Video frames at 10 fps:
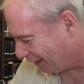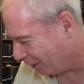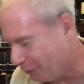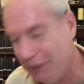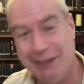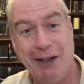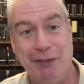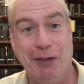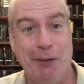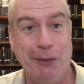now she's not
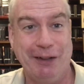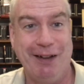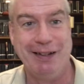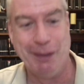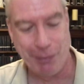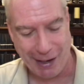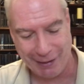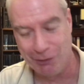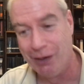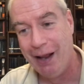even holding on to the
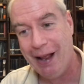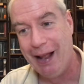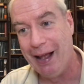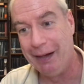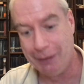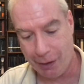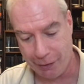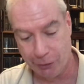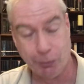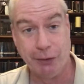package. And God
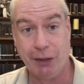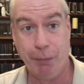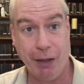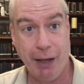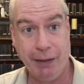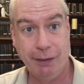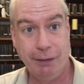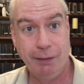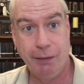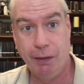knows what it's going to be like.
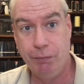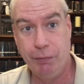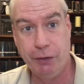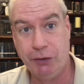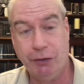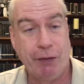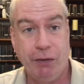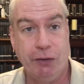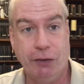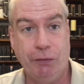Uh, as soon as I
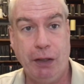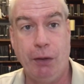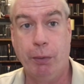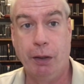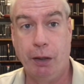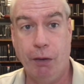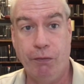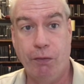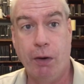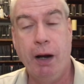finish this video, we're going to go
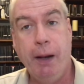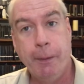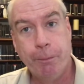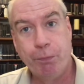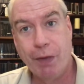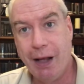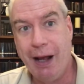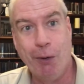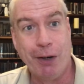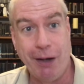for...
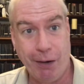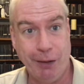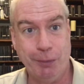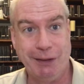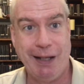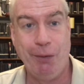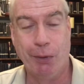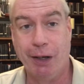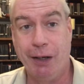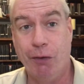I ordinarily would say we're
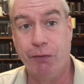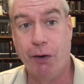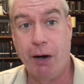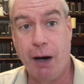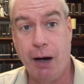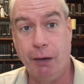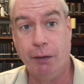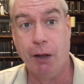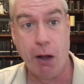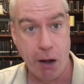going to go for our
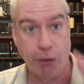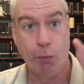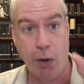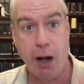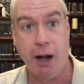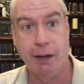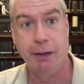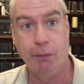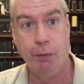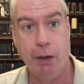long walk.
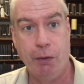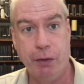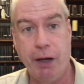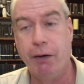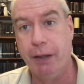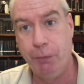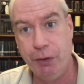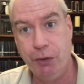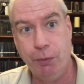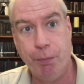Ordinarily, we
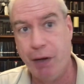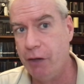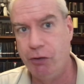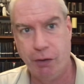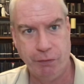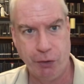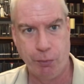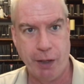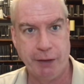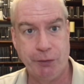do a bunch of little
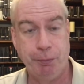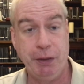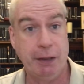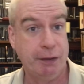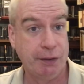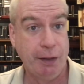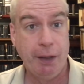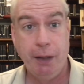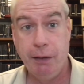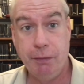walks because
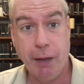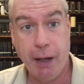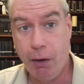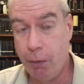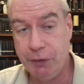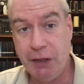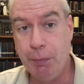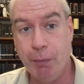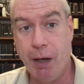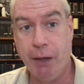I always keep
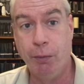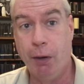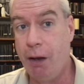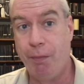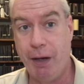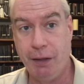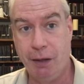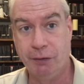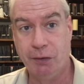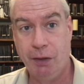in mind with all of my
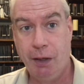dogs